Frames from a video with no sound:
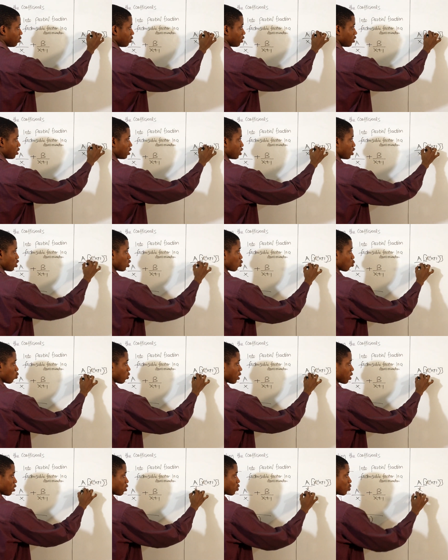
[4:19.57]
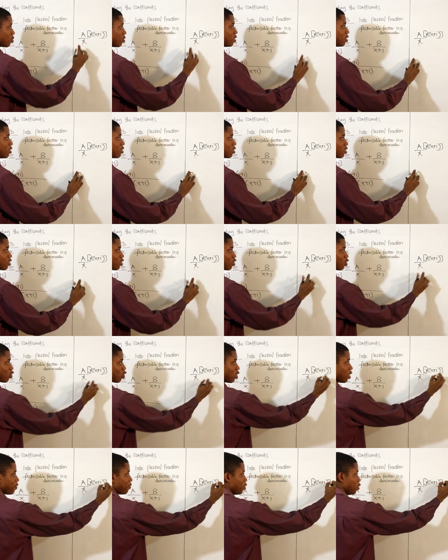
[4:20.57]
This will cancel this. So
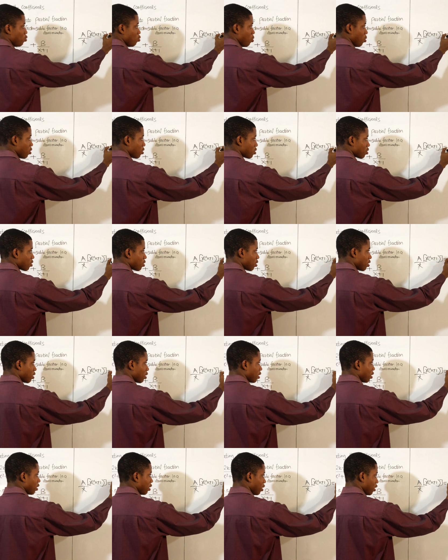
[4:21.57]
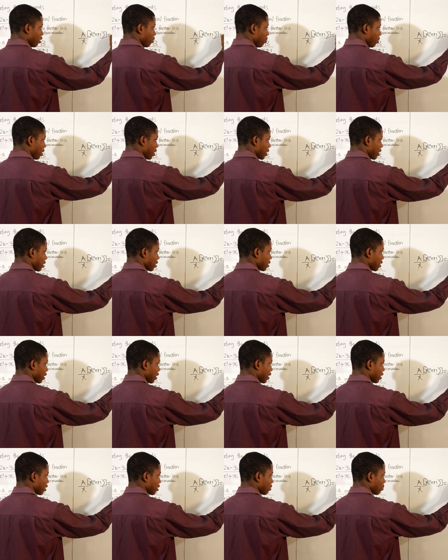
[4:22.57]
you're left with what? A bracket
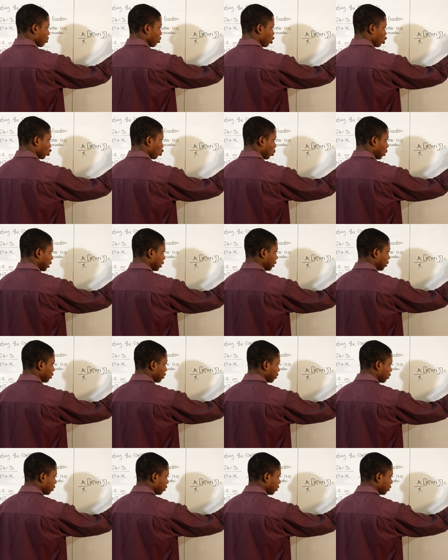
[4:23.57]
x plus 1.